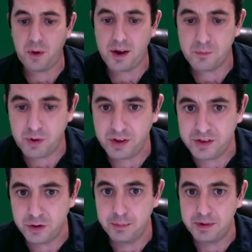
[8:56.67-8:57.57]
I really
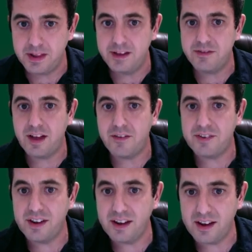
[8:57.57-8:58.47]
do believe
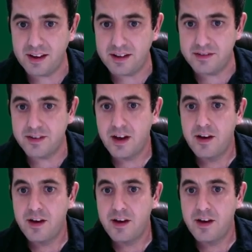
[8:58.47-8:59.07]
lefty is